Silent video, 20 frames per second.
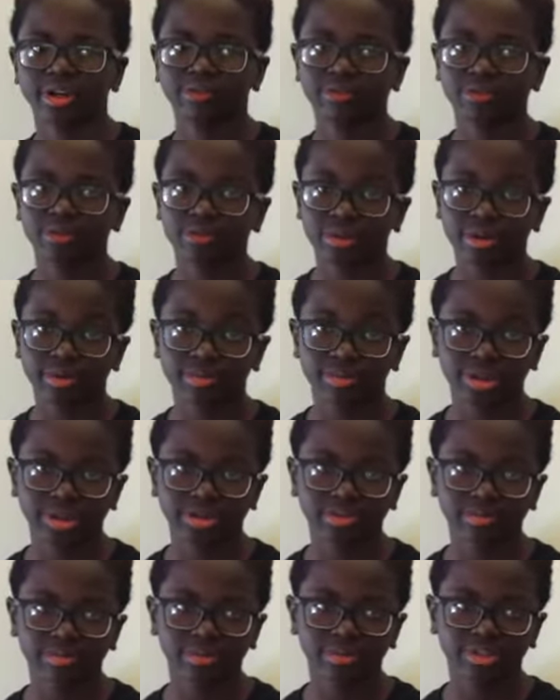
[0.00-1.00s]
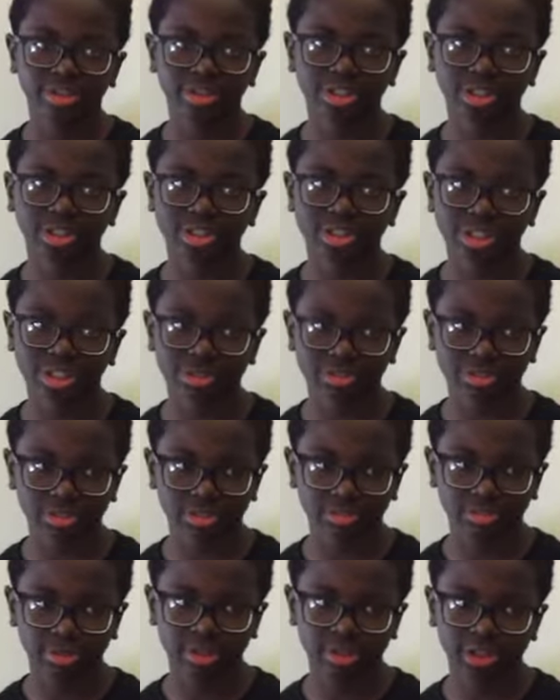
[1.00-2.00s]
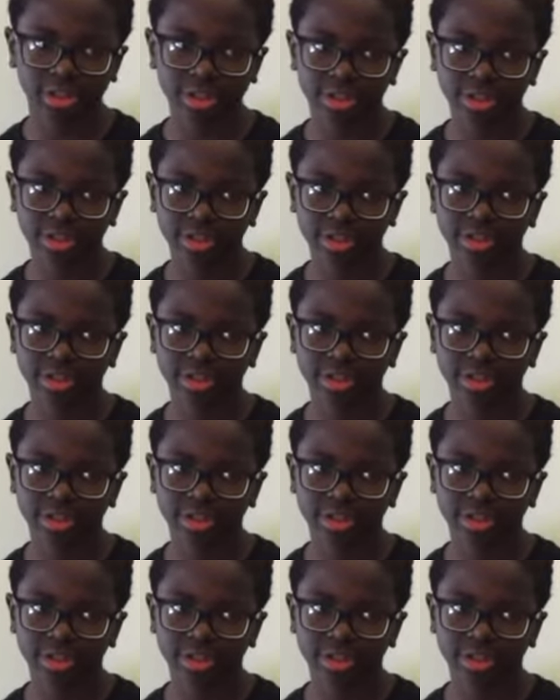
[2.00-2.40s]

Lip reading: If you are being bullied, tell someone.